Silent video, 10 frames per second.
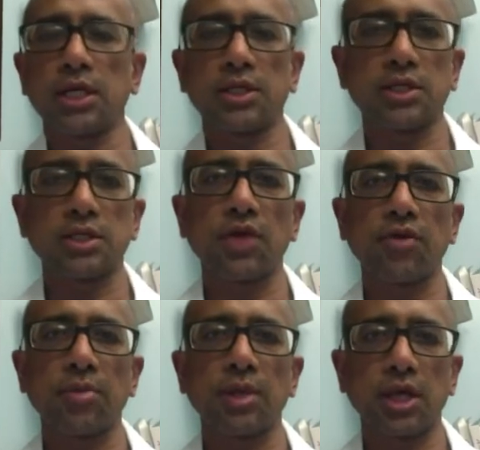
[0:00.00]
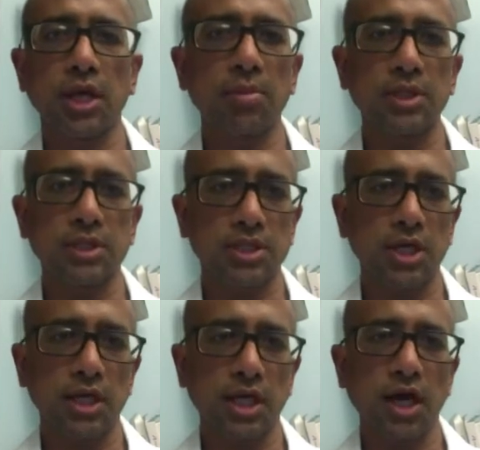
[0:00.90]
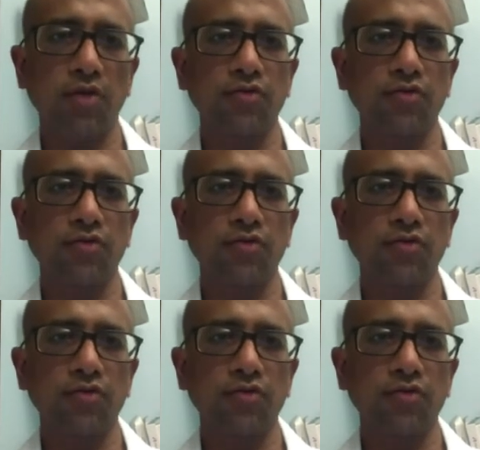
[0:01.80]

Just giving me the numbers is not enough.